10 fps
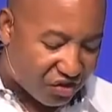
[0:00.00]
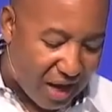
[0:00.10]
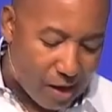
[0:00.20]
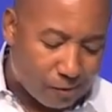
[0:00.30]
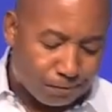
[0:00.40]

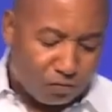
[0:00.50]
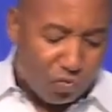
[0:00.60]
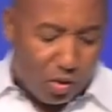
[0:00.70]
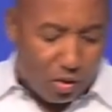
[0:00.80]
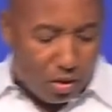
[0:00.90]
now.
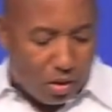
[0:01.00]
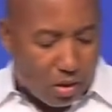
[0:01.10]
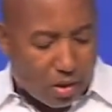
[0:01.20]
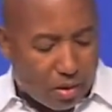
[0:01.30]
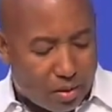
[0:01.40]

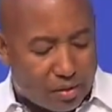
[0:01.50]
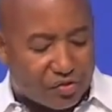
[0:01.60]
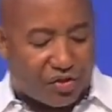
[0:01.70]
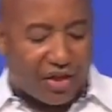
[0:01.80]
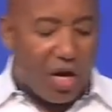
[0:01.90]

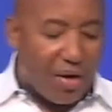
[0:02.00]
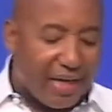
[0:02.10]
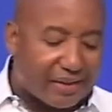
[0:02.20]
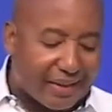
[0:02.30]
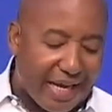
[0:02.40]
Till
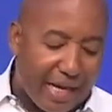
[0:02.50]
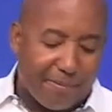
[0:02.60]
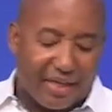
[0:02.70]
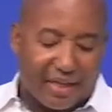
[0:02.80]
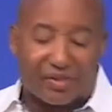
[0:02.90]
his
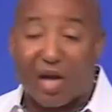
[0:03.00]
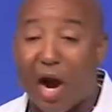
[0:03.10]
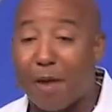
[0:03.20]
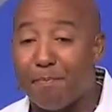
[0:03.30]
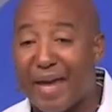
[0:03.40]
enemies
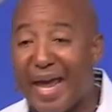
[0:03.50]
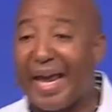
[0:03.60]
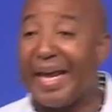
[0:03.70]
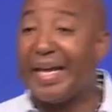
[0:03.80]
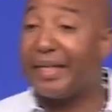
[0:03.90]
are
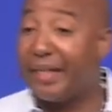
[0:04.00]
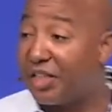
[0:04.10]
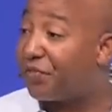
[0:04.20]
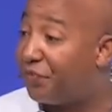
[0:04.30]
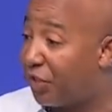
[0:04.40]
made
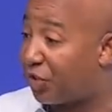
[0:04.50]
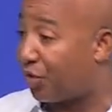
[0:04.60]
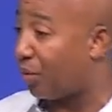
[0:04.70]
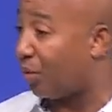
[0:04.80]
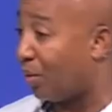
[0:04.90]
his
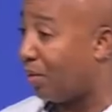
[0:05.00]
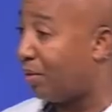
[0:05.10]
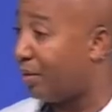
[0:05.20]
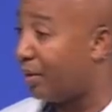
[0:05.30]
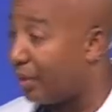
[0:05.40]
footstool.
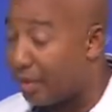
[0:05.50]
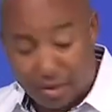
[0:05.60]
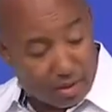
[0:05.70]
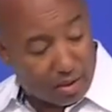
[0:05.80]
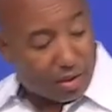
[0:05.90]
That's right.